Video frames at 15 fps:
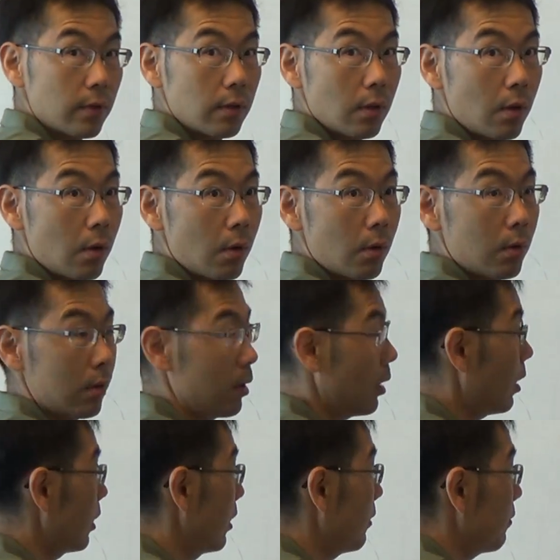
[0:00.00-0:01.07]
along
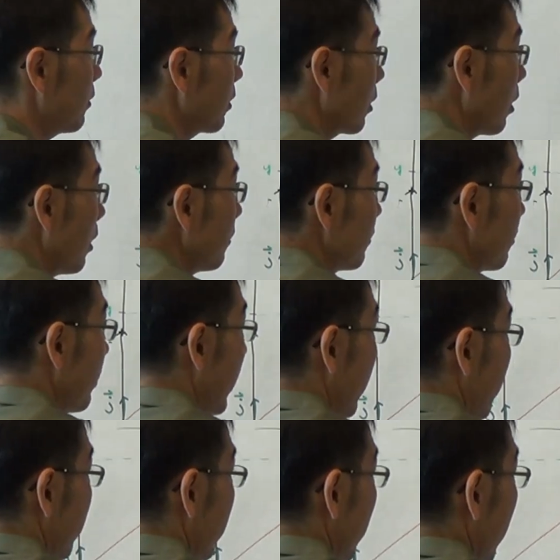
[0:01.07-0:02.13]
a different curved
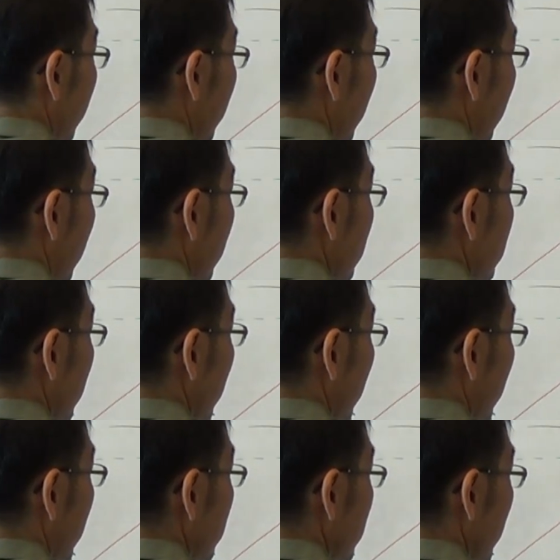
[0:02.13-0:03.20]
path. So let's